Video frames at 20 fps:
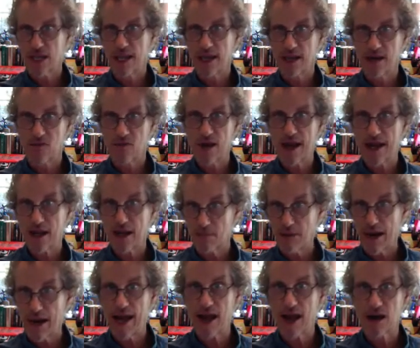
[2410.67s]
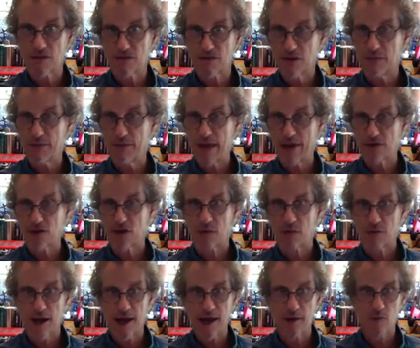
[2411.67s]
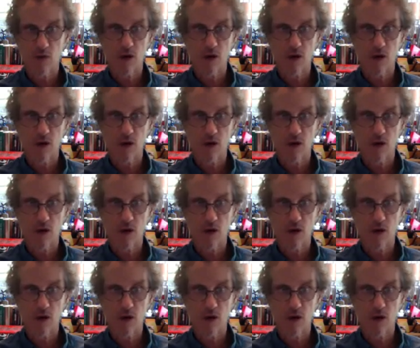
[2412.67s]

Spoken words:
and writing a biography of Patrick O'Brien.